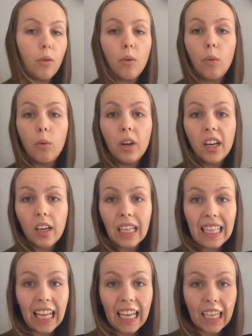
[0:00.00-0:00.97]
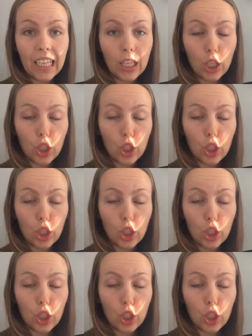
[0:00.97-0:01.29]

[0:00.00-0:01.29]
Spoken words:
would like